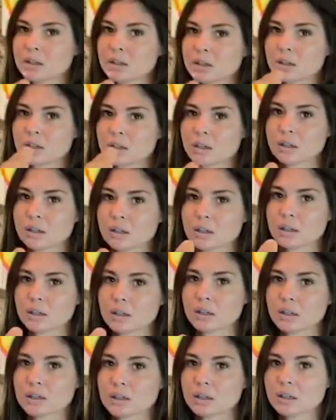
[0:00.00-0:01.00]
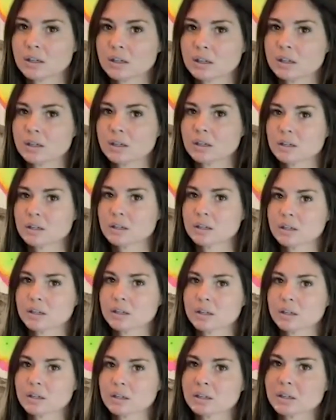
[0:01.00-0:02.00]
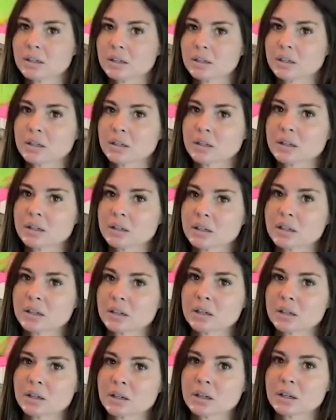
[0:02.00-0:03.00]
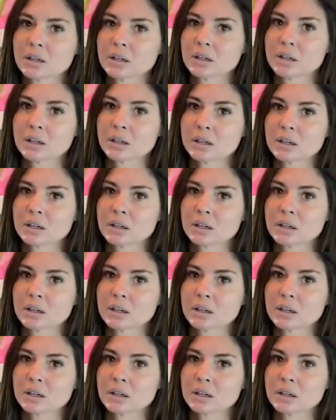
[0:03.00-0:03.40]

(not speaking)